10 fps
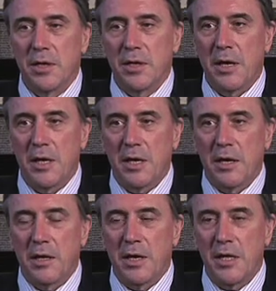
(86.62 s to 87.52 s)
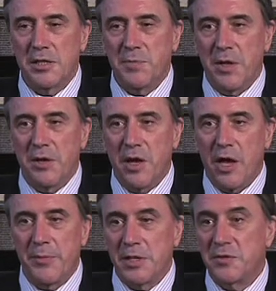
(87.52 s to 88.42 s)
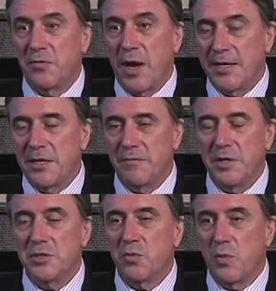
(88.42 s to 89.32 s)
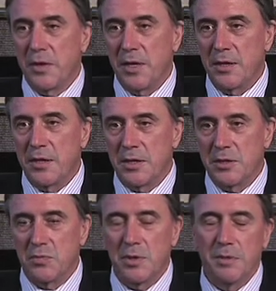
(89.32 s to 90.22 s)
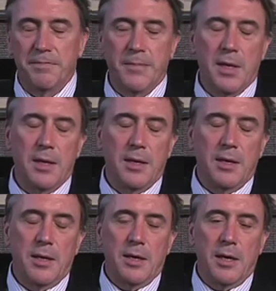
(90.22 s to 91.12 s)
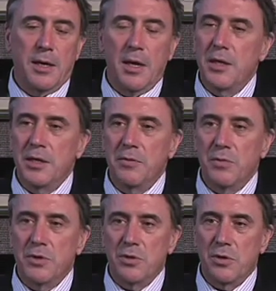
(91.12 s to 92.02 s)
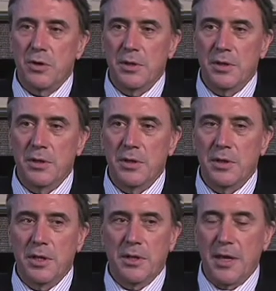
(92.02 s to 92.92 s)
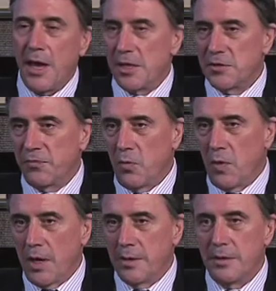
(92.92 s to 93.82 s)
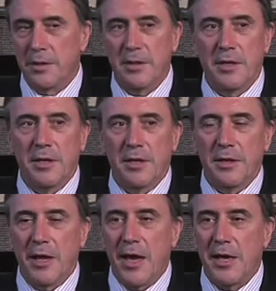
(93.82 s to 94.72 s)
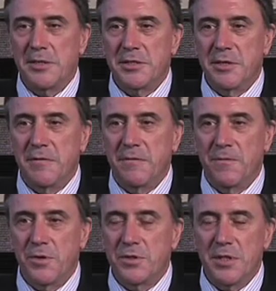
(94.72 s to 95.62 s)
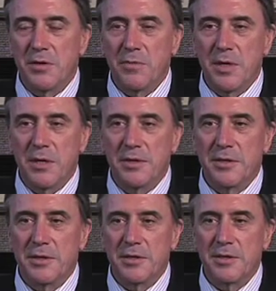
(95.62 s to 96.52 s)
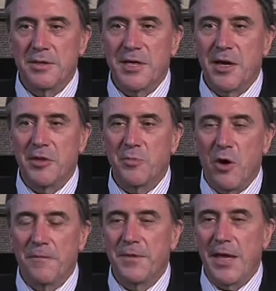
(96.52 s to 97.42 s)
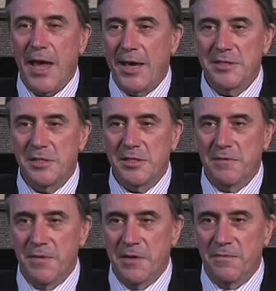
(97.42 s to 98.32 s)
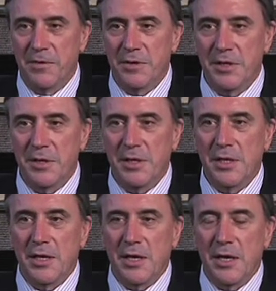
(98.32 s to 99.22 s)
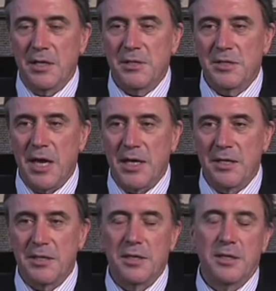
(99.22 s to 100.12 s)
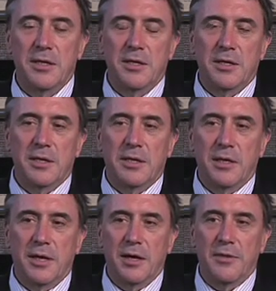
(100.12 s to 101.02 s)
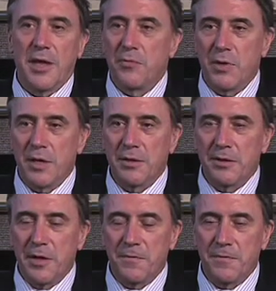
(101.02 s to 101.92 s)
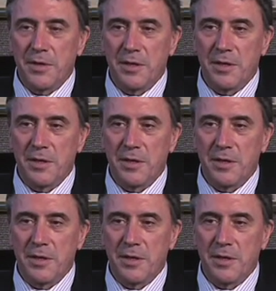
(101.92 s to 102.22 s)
Hezbollah and Hamas for activities within Israel. And in return, they asked for what? They asked first that we take them off the axis of evil. Second, that we lift